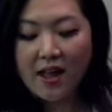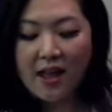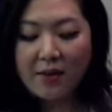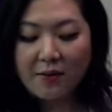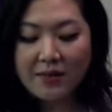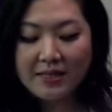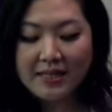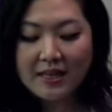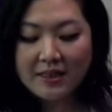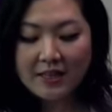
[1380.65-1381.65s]
And we see
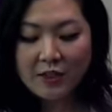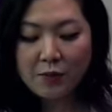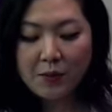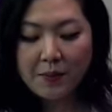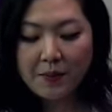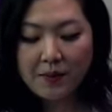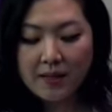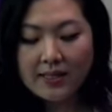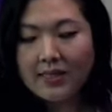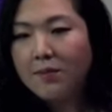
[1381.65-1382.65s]
that these people,
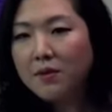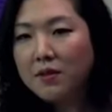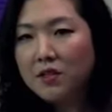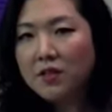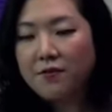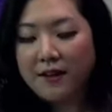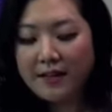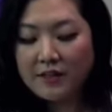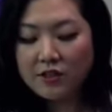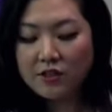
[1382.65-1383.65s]
similar to the
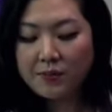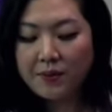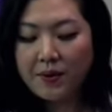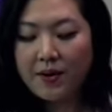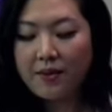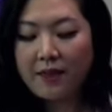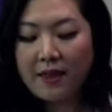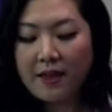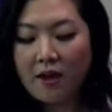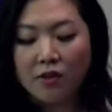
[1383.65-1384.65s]
financial support,
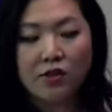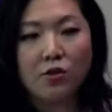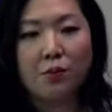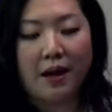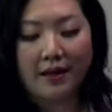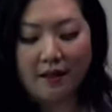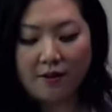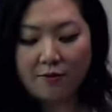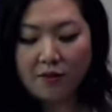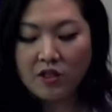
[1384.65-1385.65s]
they also buy a lot
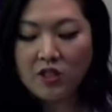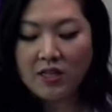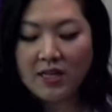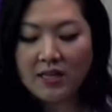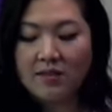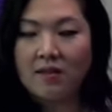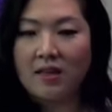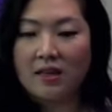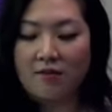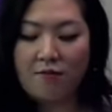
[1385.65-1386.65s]
of merchandise,
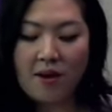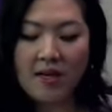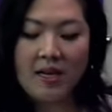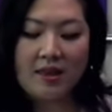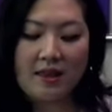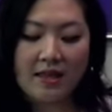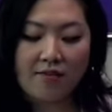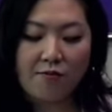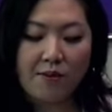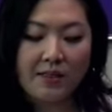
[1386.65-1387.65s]
they give money, they
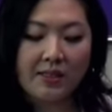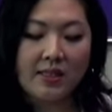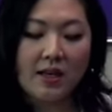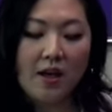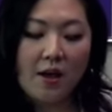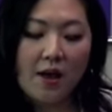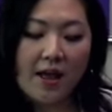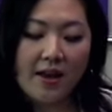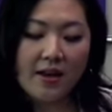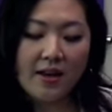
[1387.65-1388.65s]
give bits,
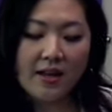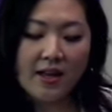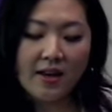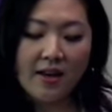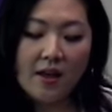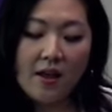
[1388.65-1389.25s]
and again,